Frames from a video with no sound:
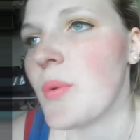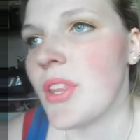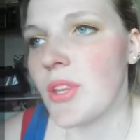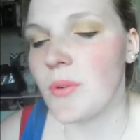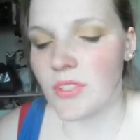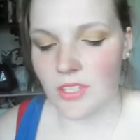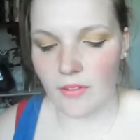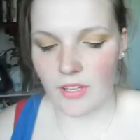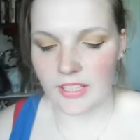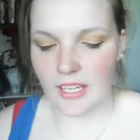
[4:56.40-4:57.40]
with you and
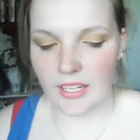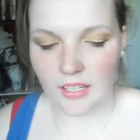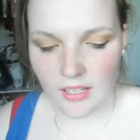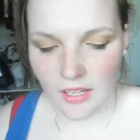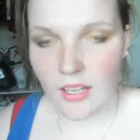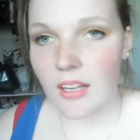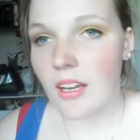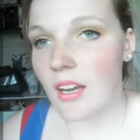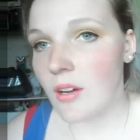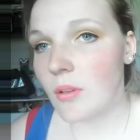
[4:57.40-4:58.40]
stuff like that.
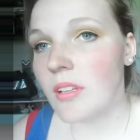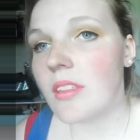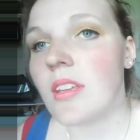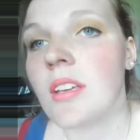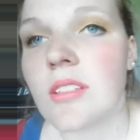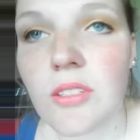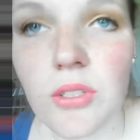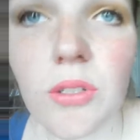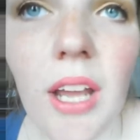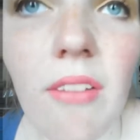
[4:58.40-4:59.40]
Only thing is you
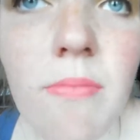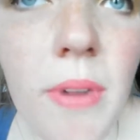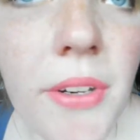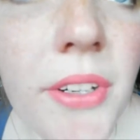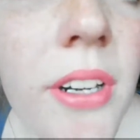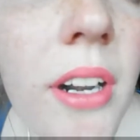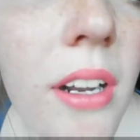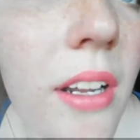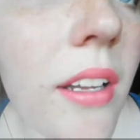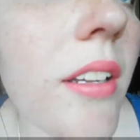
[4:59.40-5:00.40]
should have a mirror.
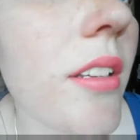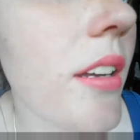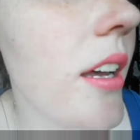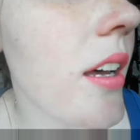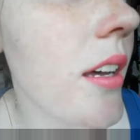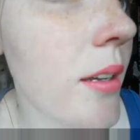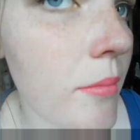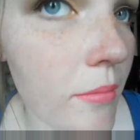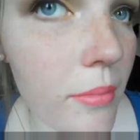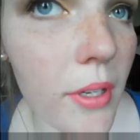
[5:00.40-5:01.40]

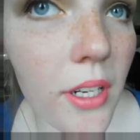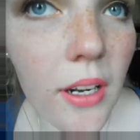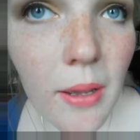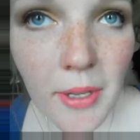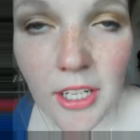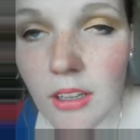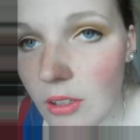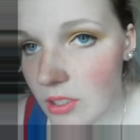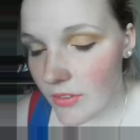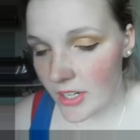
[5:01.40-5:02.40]
But I mean, it
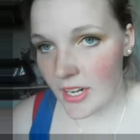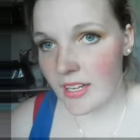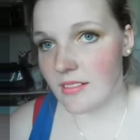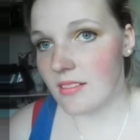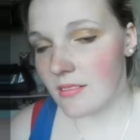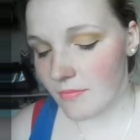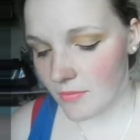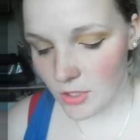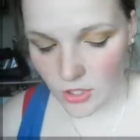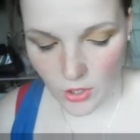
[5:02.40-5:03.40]
looks very nice.
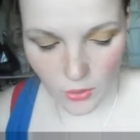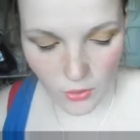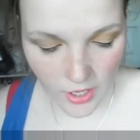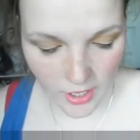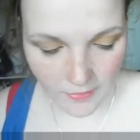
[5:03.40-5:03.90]
So